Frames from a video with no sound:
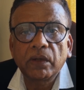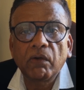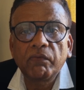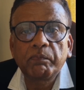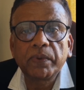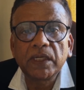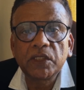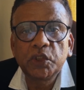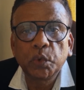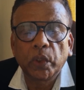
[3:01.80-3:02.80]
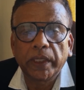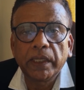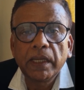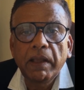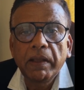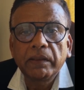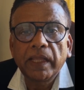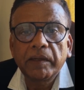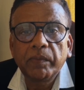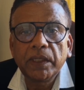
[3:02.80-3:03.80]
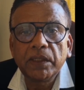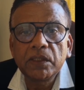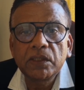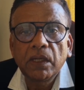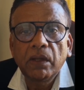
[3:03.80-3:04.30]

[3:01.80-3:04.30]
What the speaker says: of perjury. That means